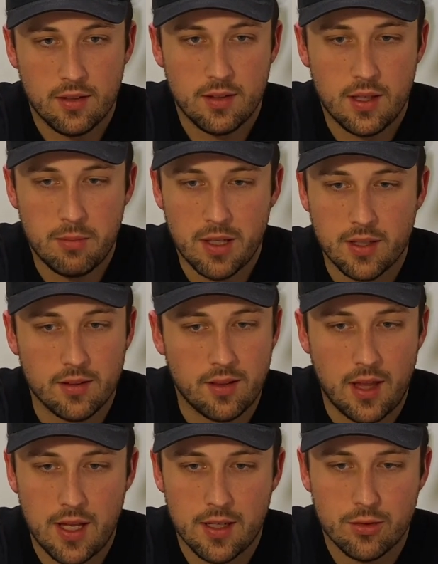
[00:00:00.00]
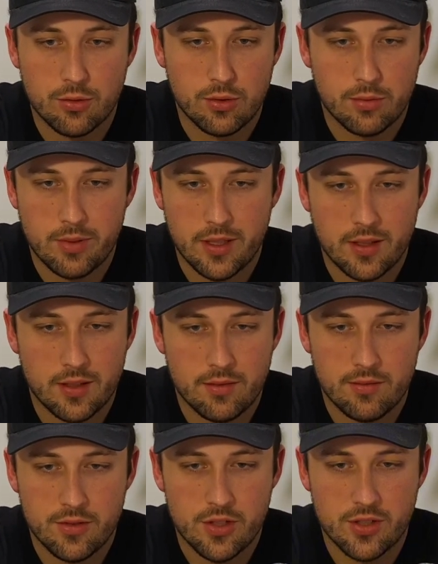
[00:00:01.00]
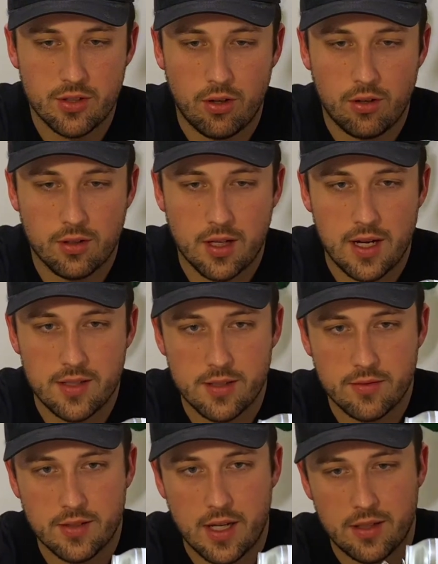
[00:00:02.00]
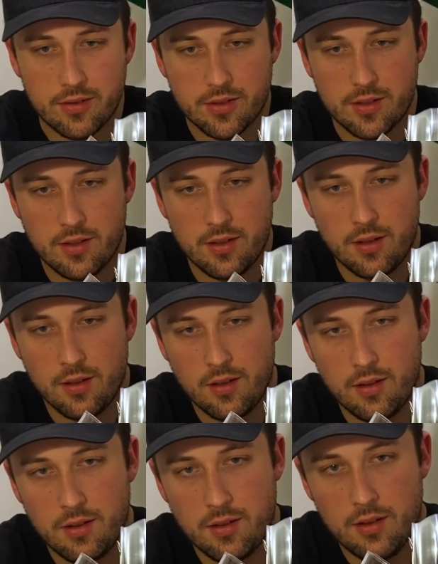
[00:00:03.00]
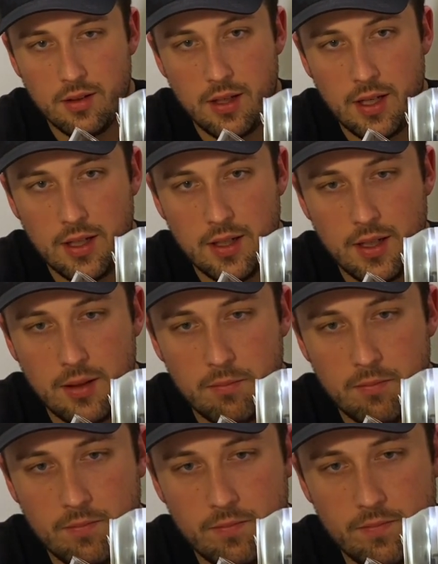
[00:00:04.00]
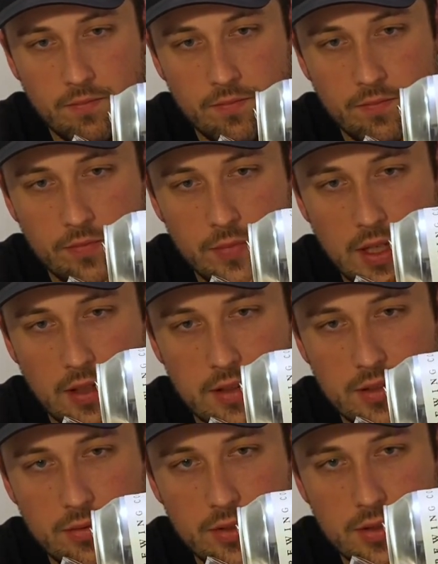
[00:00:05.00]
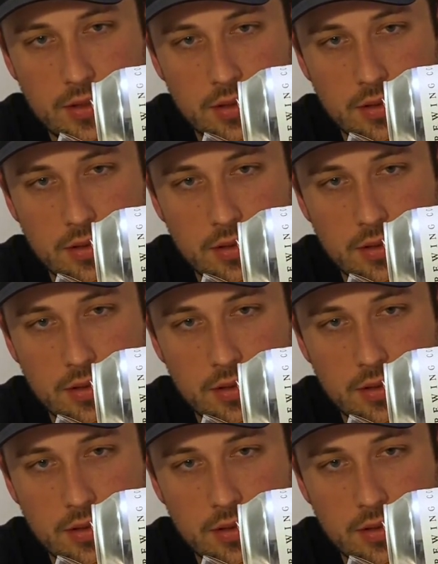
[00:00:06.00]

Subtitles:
They make a lot of cool beer, just all kinds of styles. And yeah, this one